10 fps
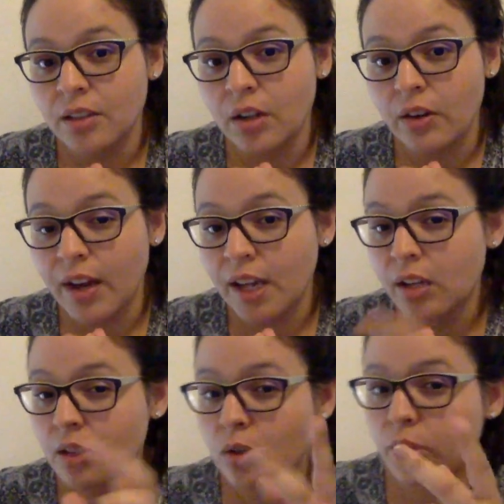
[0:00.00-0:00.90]
All right, you
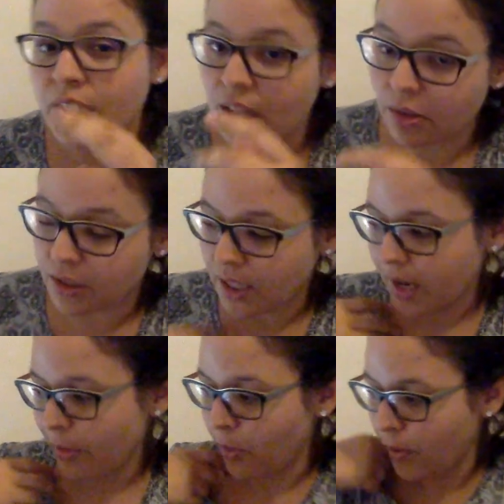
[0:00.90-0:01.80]
can use either
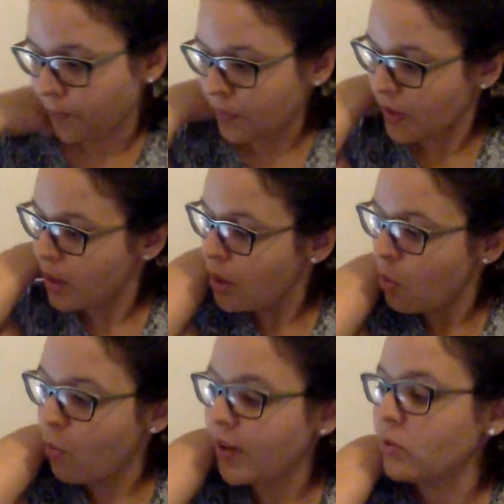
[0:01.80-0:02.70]
table.
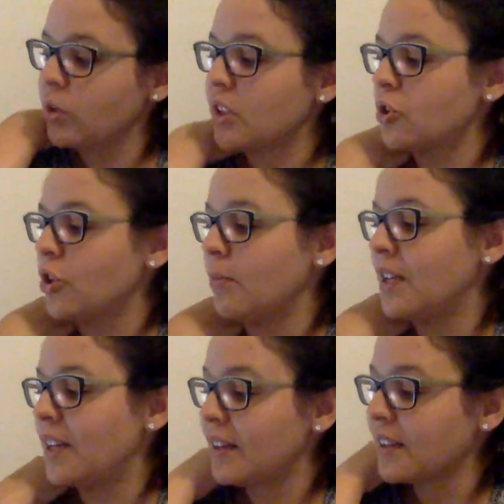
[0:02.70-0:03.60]
Once we determine
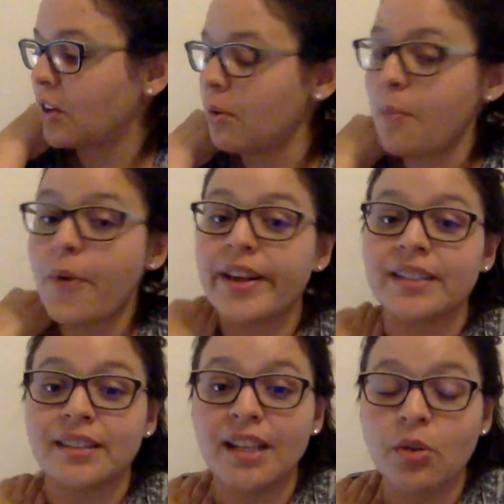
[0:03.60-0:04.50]
it is a
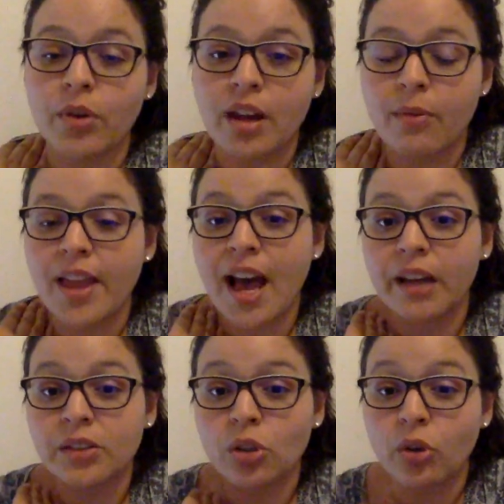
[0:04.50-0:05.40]
compressed liquid, we
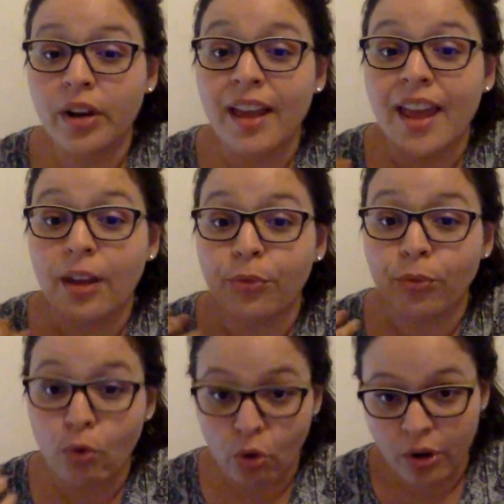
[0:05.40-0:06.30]
have to go to
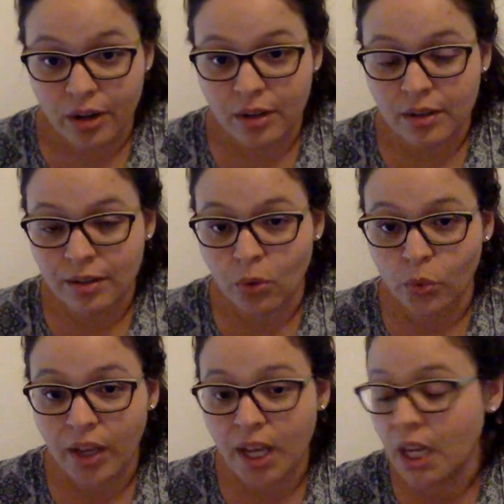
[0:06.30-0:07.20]
A4,
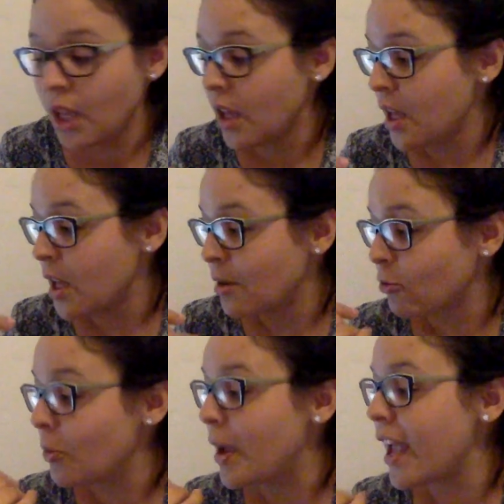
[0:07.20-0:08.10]
okay?
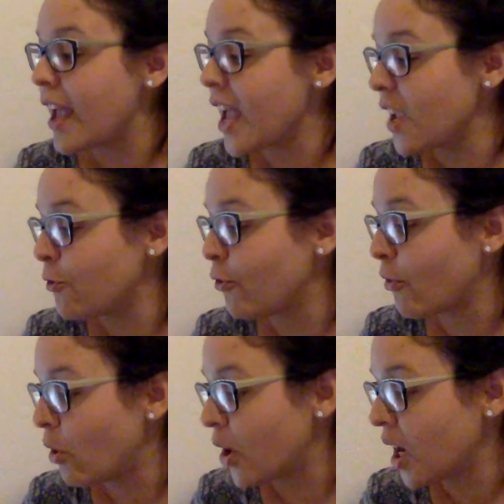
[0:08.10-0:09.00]
From
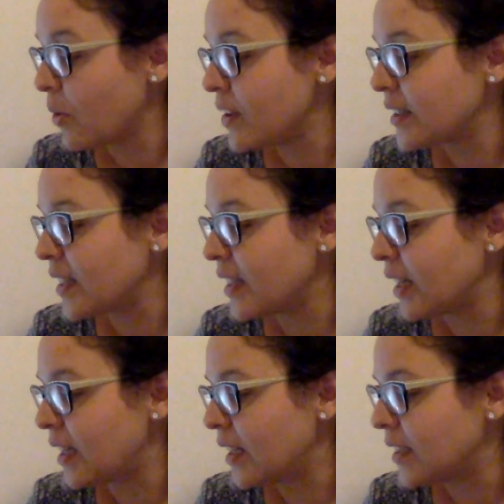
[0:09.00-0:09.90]
A4, we see that
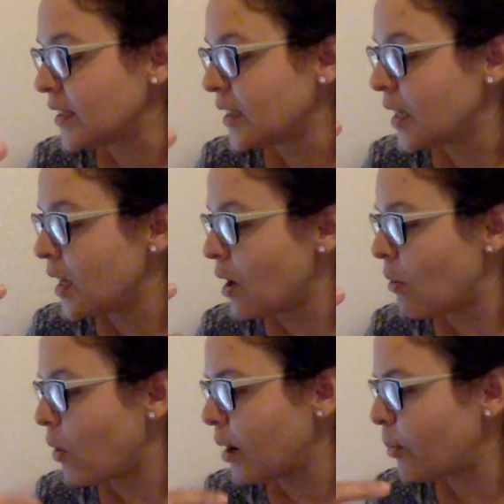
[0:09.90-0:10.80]
it is
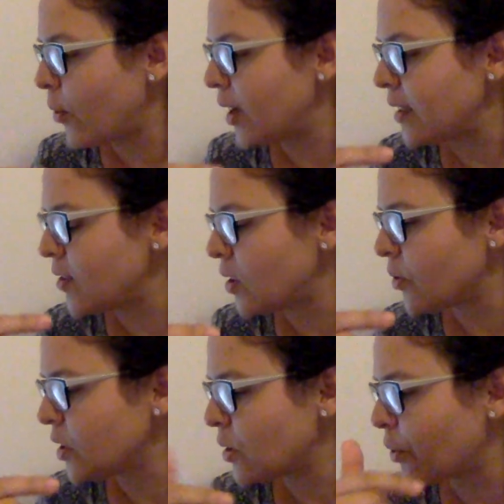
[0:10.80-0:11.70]

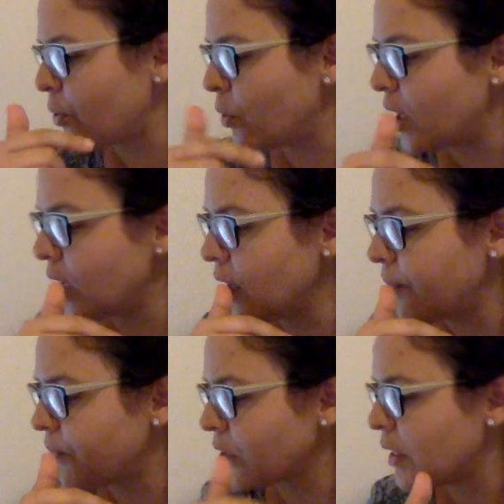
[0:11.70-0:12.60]
1.003
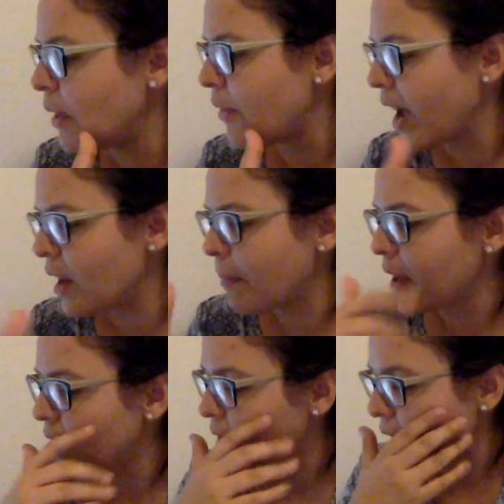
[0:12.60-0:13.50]
divided
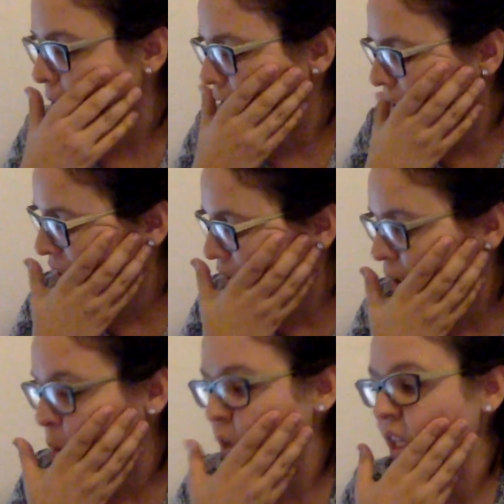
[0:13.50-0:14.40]
by 1,000
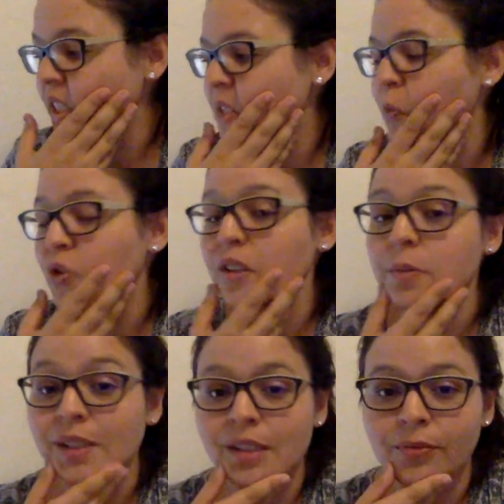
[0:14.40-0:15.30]
units for the
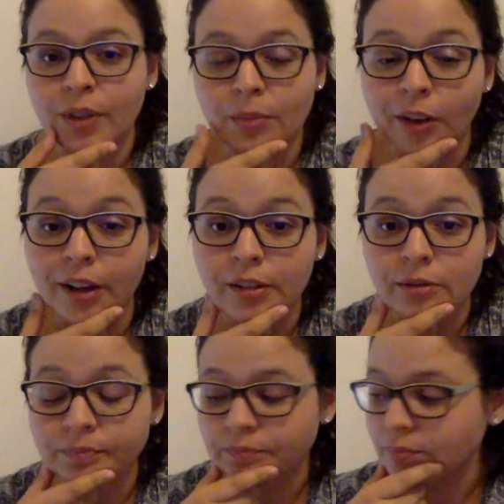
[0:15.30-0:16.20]
specific
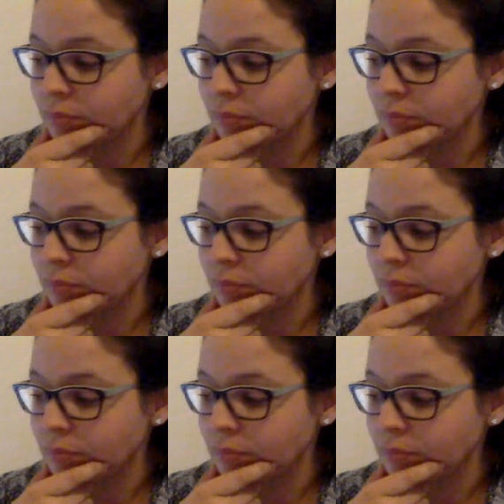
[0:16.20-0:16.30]
volume.